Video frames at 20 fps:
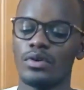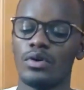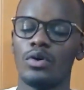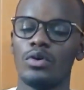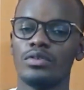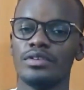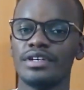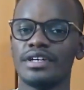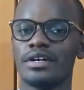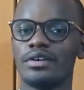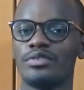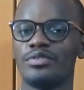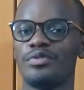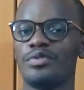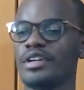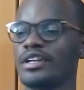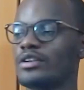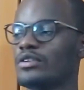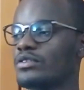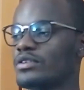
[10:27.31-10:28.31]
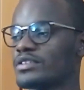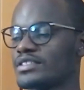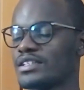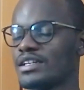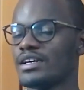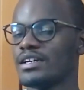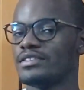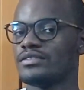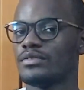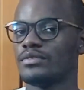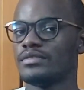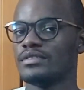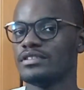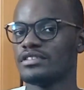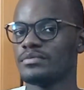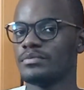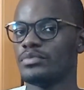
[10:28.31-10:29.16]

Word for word: holding out really long slides on this